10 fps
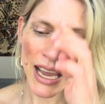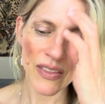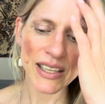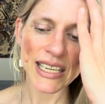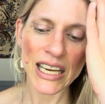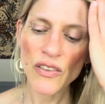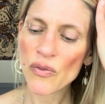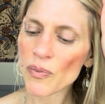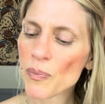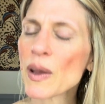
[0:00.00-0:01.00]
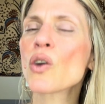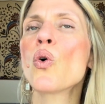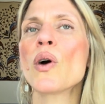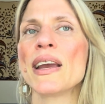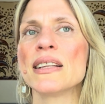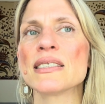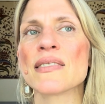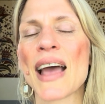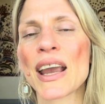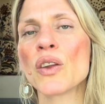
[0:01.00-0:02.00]
The 10 of coins,
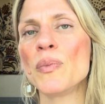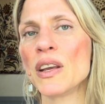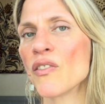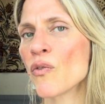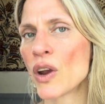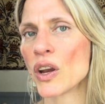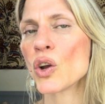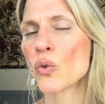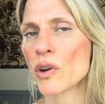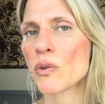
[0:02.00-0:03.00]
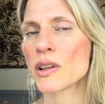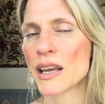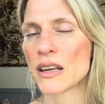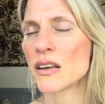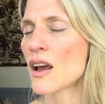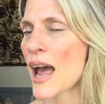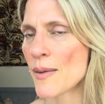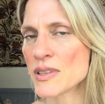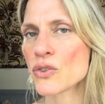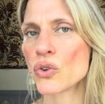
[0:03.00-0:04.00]
that could be very career related,
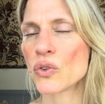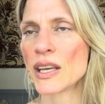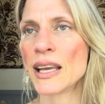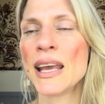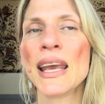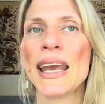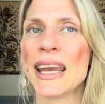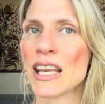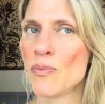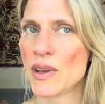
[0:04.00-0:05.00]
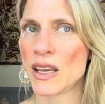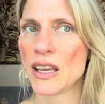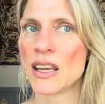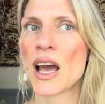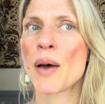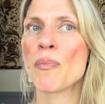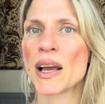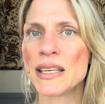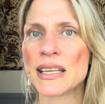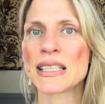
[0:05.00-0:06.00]
absolutely. It could be
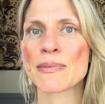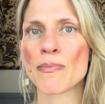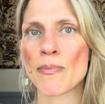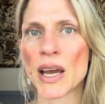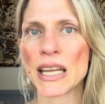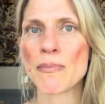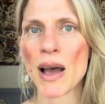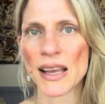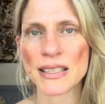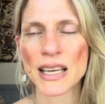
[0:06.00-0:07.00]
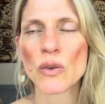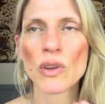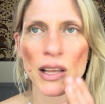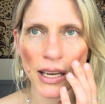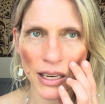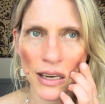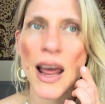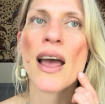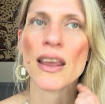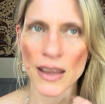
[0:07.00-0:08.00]
abundance, money, mindset related,
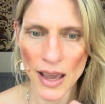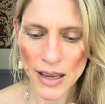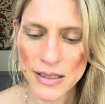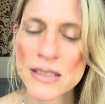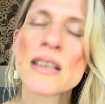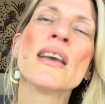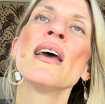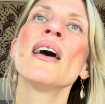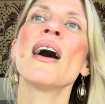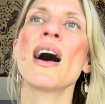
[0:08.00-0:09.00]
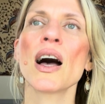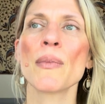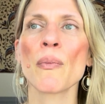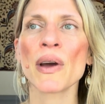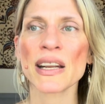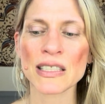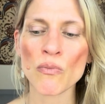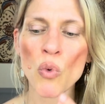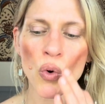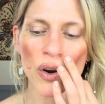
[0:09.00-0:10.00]
yes. But it's
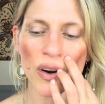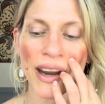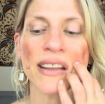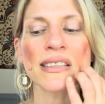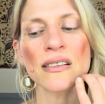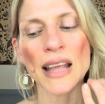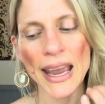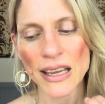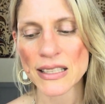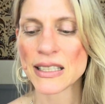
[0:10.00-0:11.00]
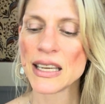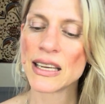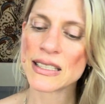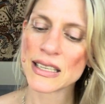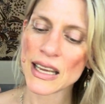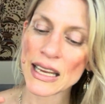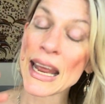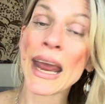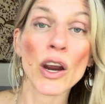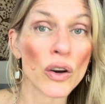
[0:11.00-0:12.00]
more, and it's legacy, it's
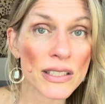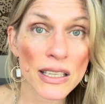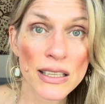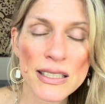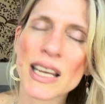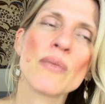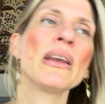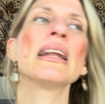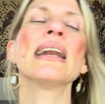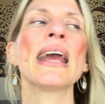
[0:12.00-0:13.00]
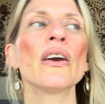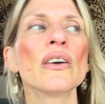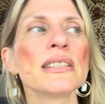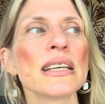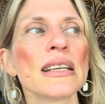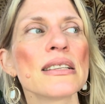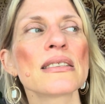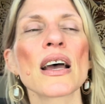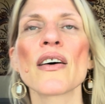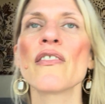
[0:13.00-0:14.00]
inheritance. It can be an inheritance,
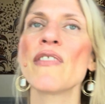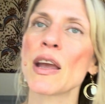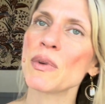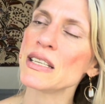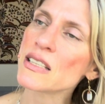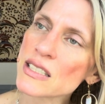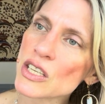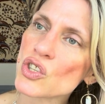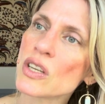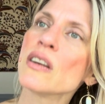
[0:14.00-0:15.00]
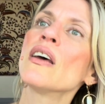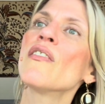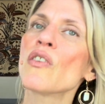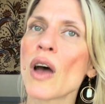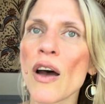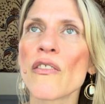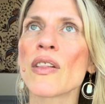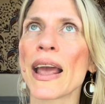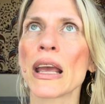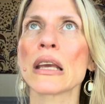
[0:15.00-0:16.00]
family decision of
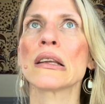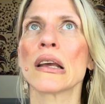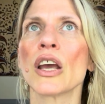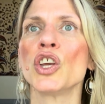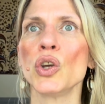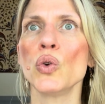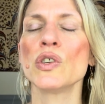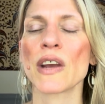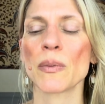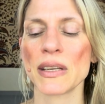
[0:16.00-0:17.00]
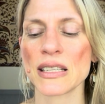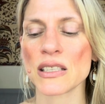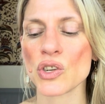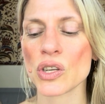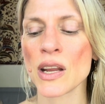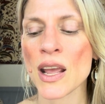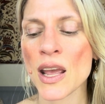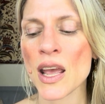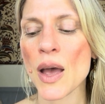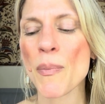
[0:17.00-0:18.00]
like a huge family decision.
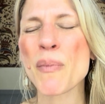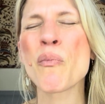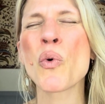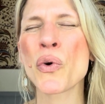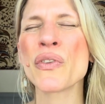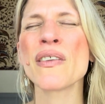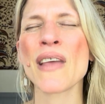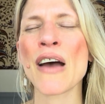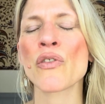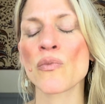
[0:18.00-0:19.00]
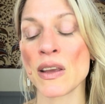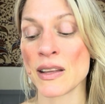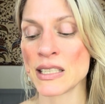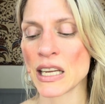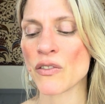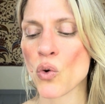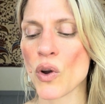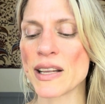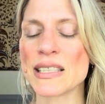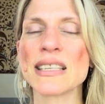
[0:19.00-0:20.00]
But more than that, for me, the 10 of
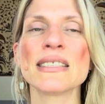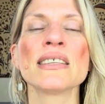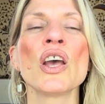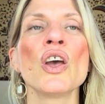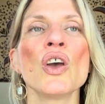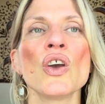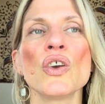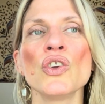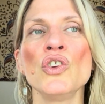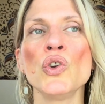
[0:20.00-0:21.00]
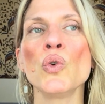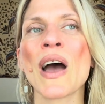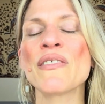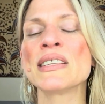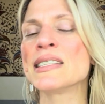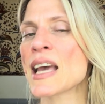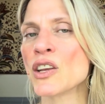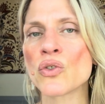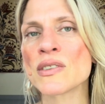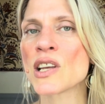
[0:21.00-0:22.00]
coins is you have set
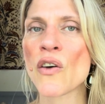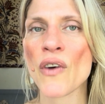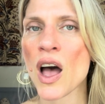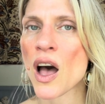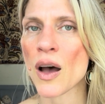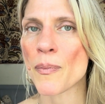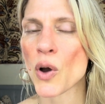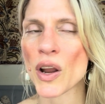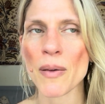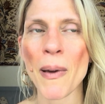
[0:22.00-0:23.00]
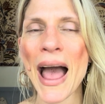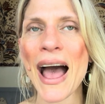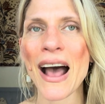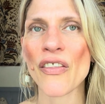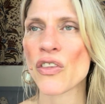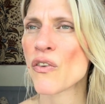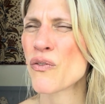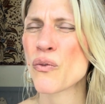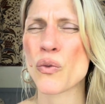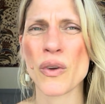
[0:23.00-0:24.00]
yourself up on a path of
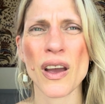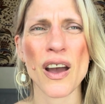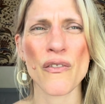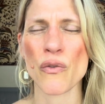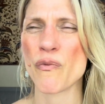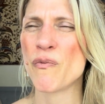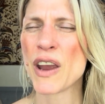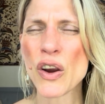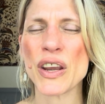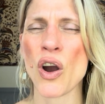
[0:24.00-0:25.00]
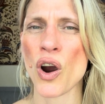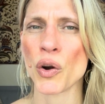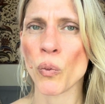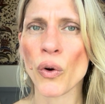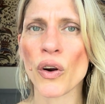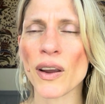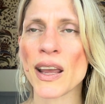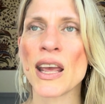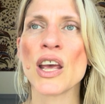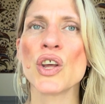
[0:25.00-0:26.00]
very hard work
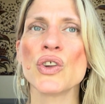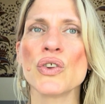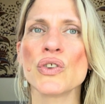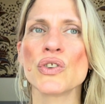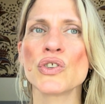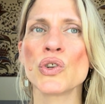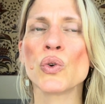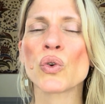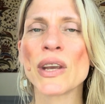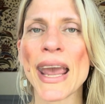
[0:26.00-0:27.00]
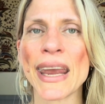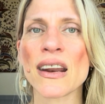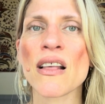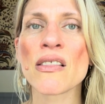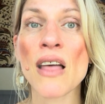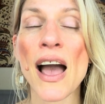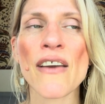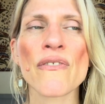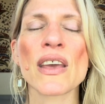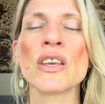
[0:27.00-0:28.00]
to create a
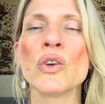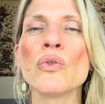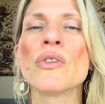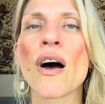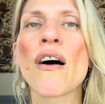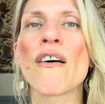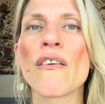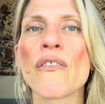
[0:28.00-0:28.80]
life that you love.